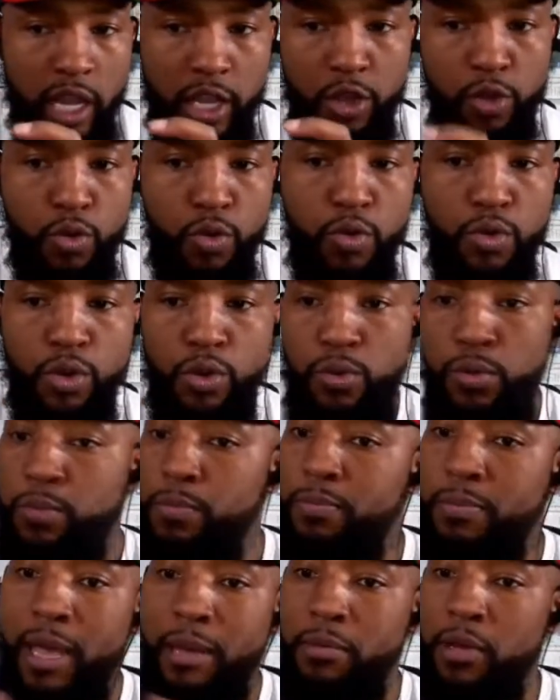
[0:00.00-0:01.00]
and you
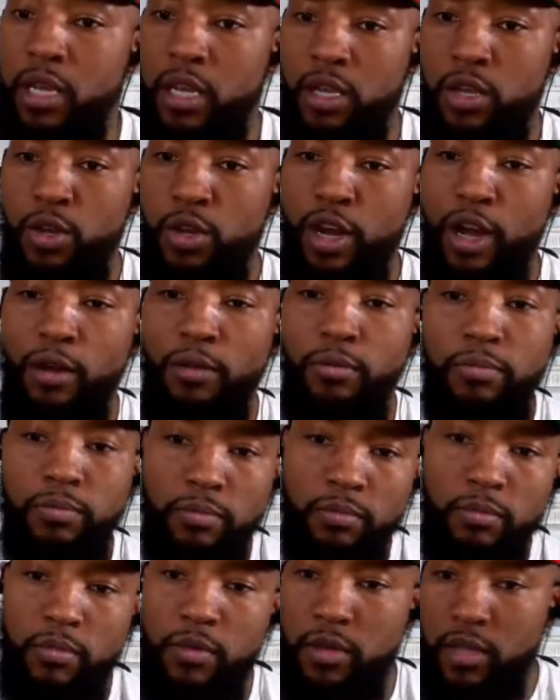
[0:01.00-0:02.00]
maybe, you know,
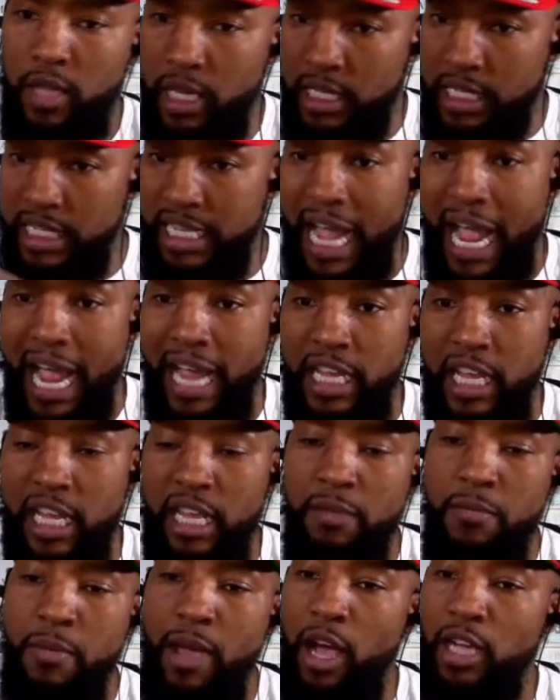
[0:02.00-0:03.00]
it's not in
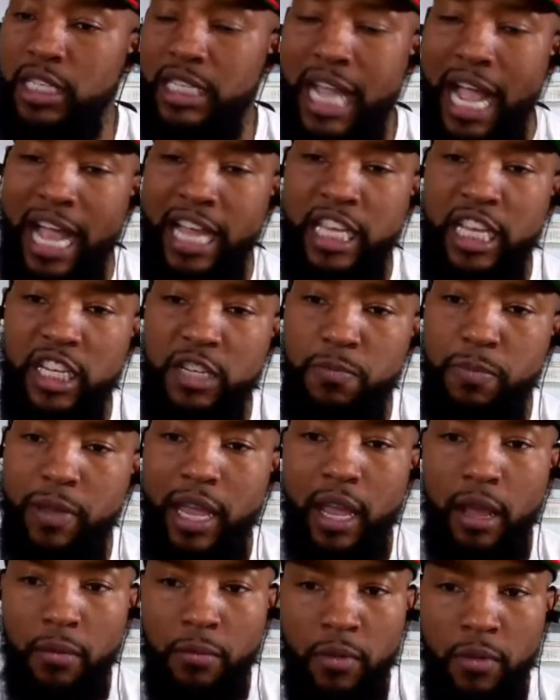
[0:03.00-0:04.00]
your email, it's not in your
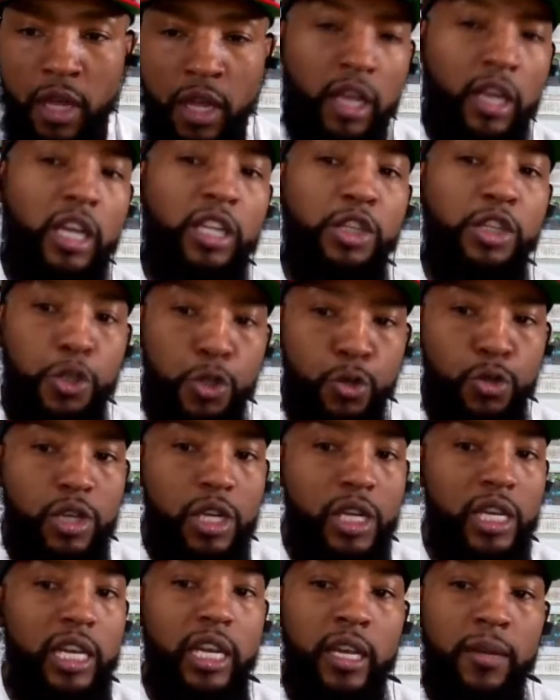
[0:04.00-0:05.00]
spam, because
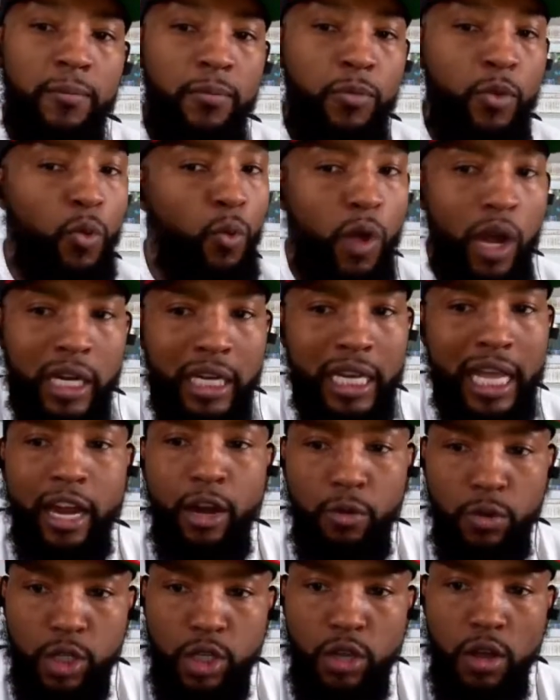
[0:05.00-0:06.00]
usually one
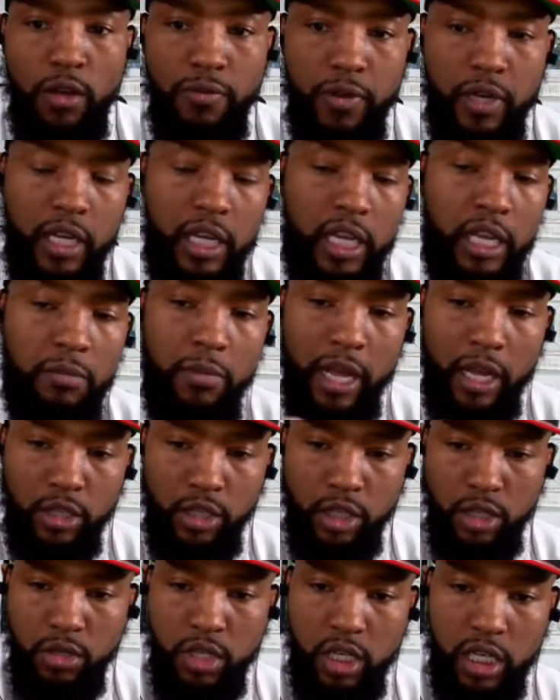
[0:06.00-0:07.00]
letter was off in the
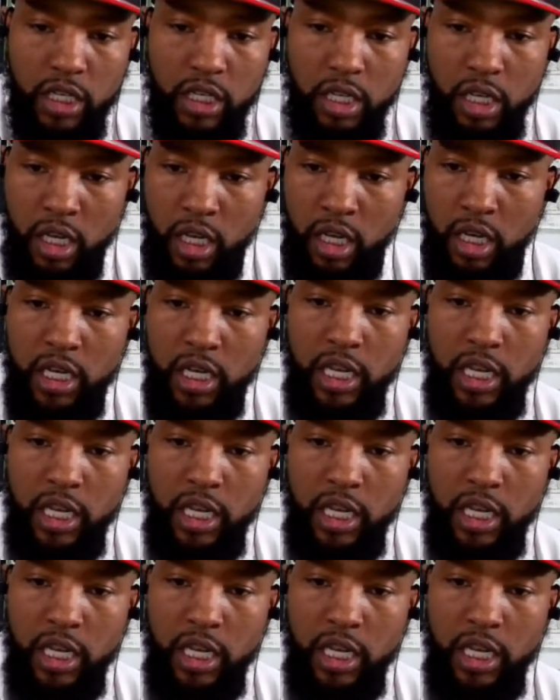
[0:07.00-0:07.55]
email. So just